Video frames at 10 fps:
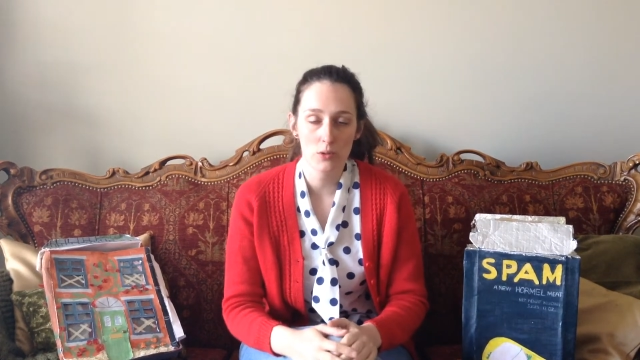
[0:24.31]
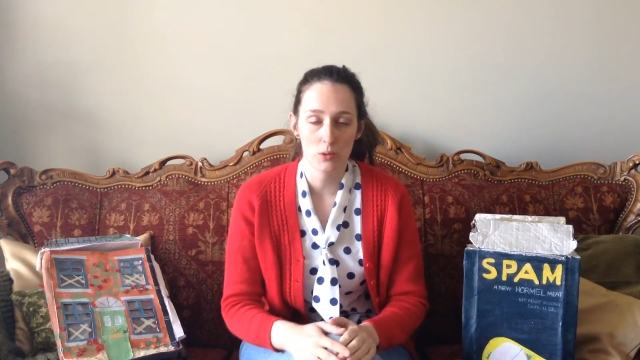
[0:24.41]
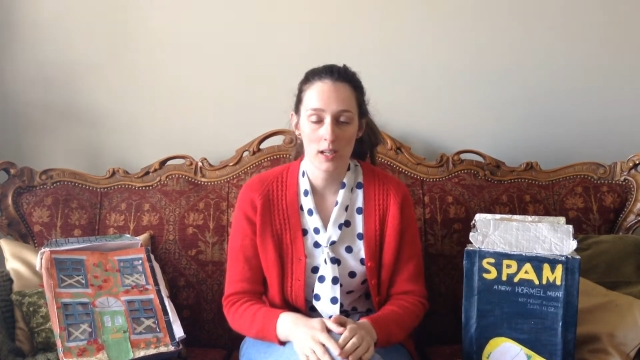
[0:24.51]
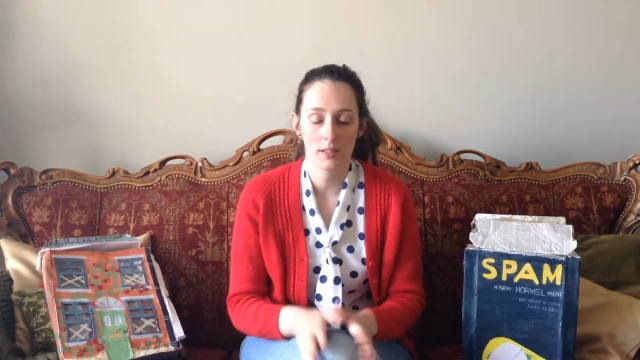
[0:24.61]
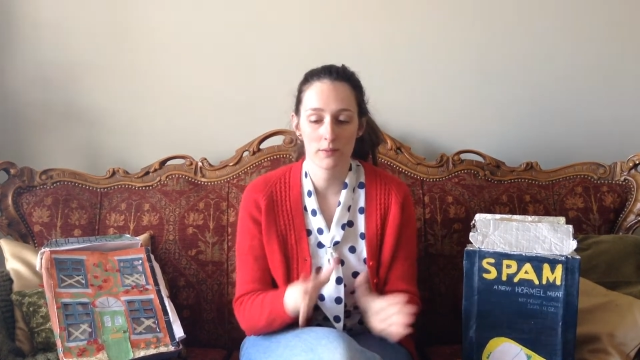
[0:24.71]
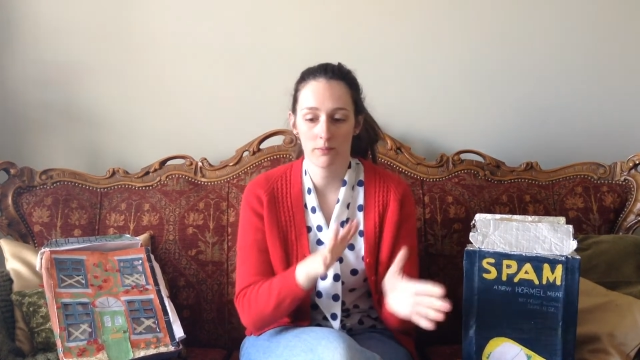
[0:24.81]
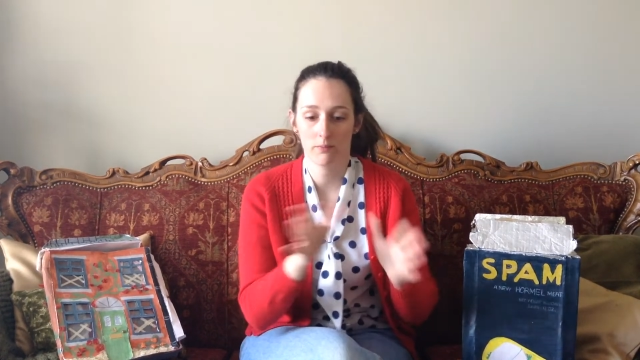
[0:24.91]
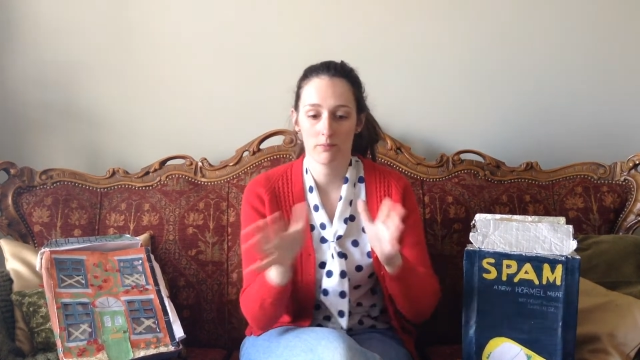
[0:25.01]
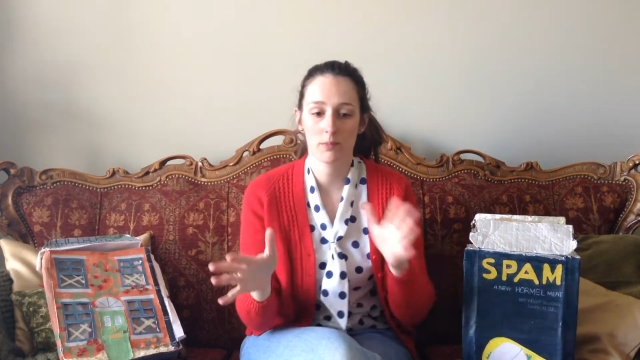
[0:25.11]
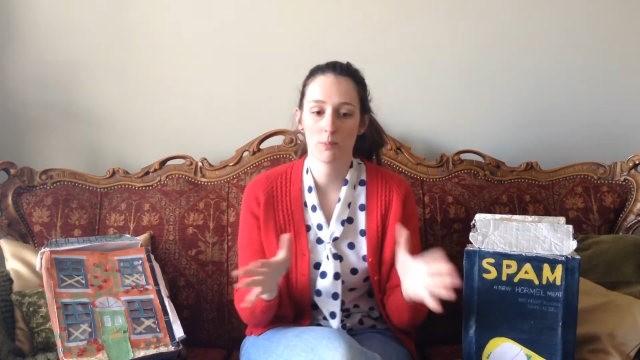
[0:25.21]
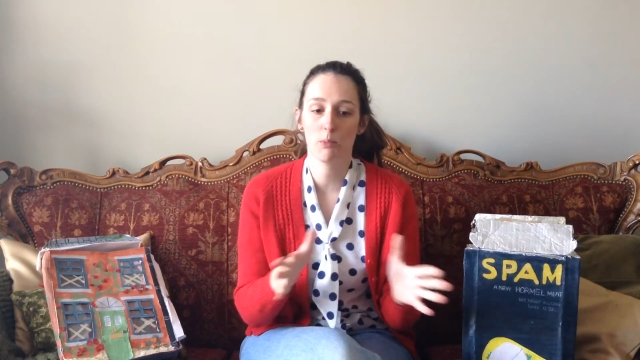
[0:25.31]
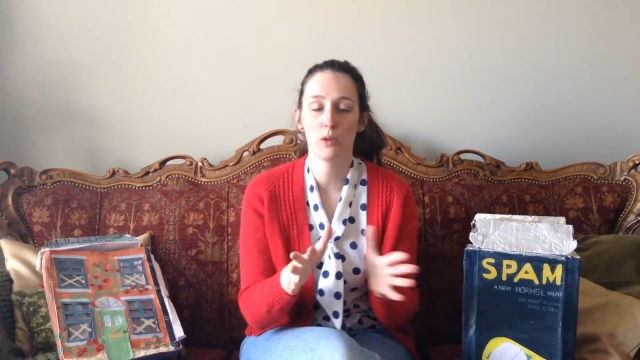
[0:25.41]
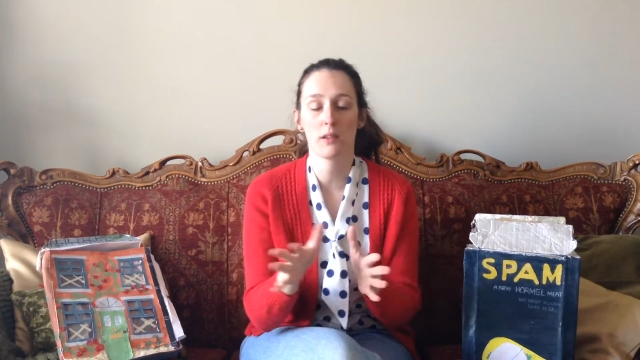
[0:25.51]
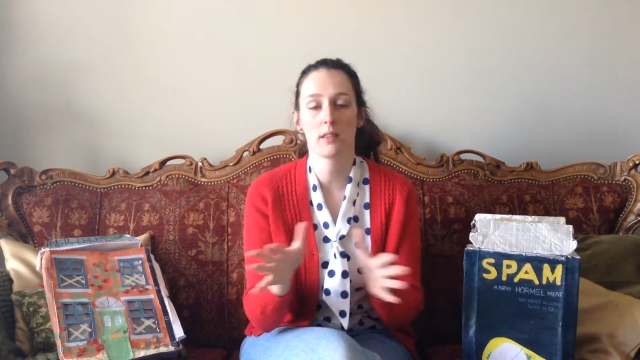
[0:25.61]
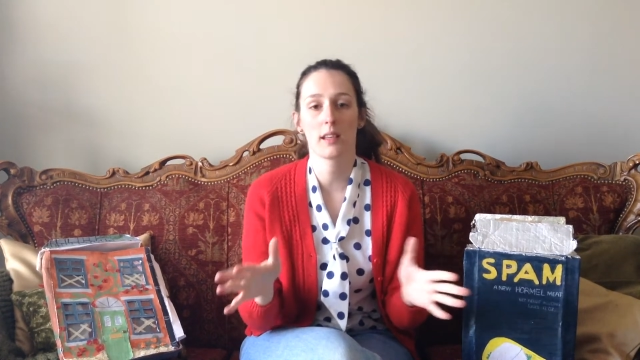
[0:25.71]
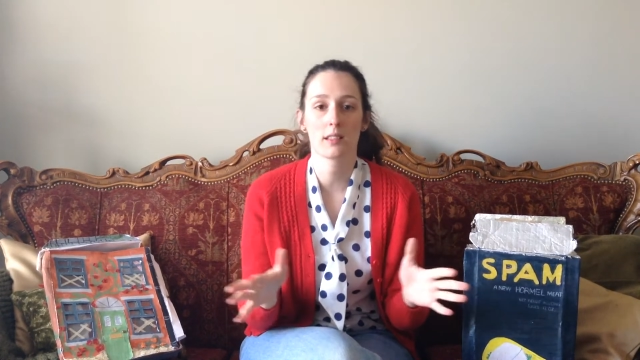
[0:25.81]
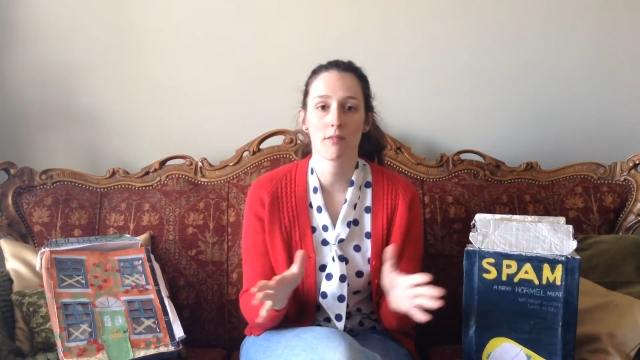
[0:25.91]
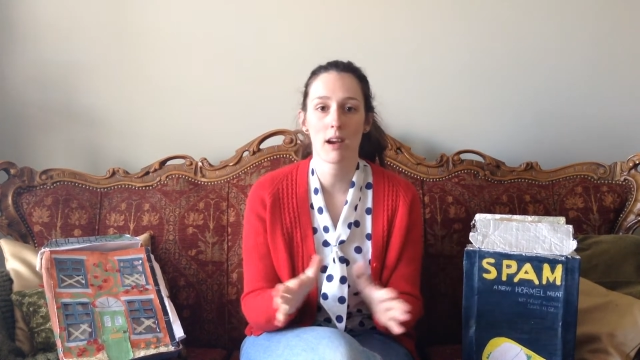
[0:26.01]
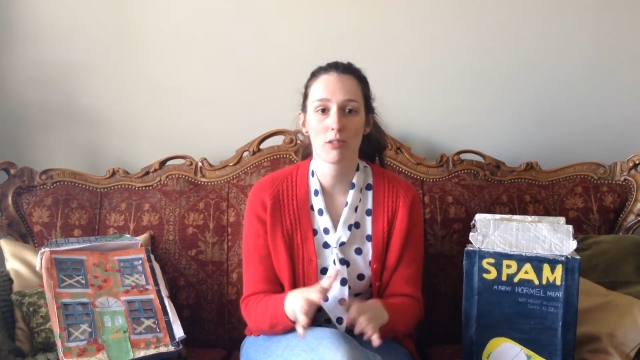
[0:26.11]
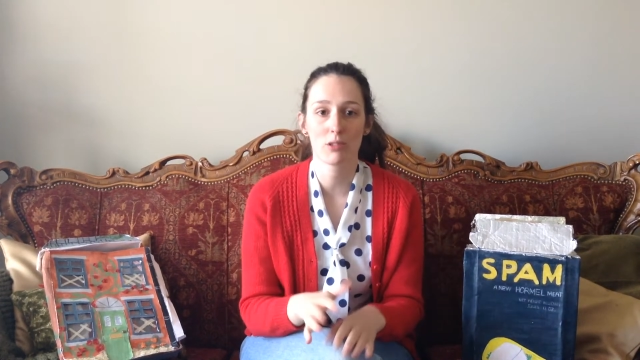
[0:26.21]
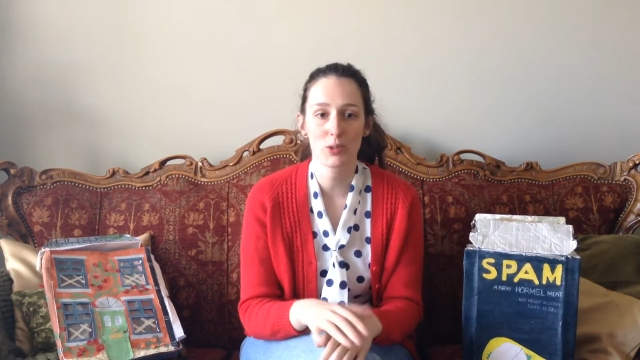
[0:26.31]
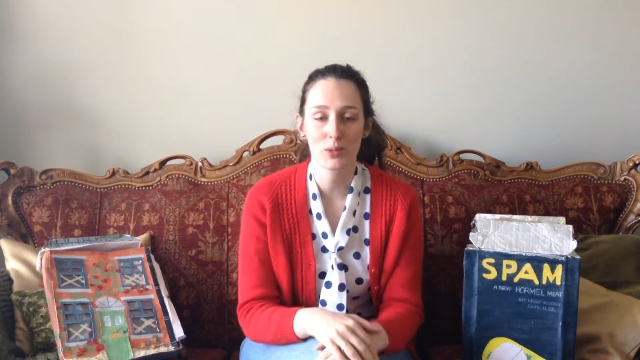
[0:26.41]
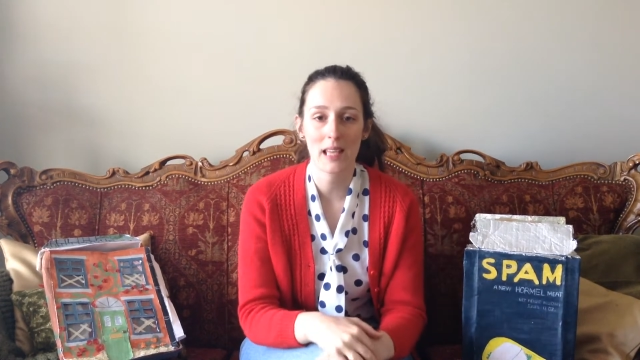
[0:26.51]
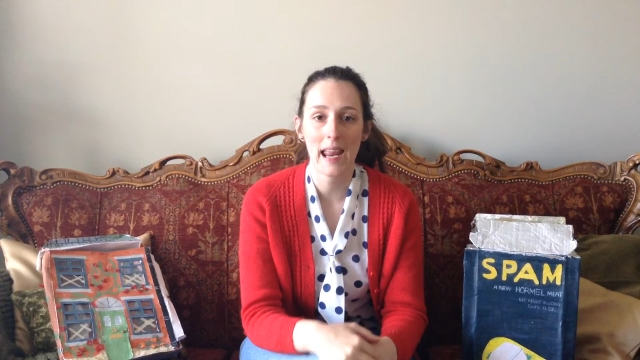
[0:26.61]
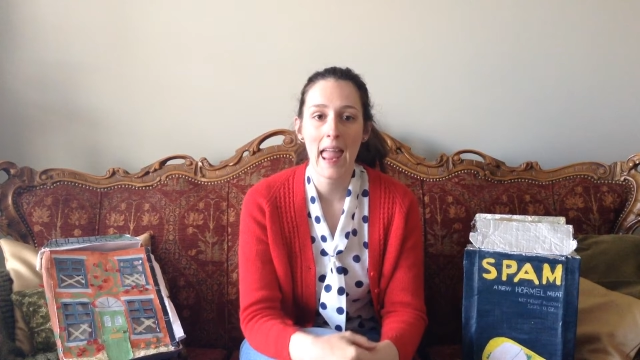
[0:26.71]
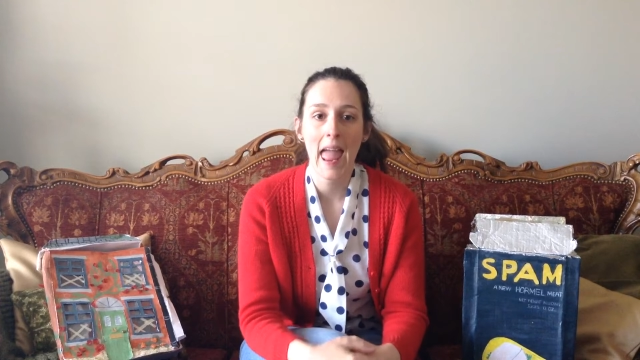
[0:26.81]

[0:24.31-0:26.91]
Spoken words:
or kind of moving things around and sorting,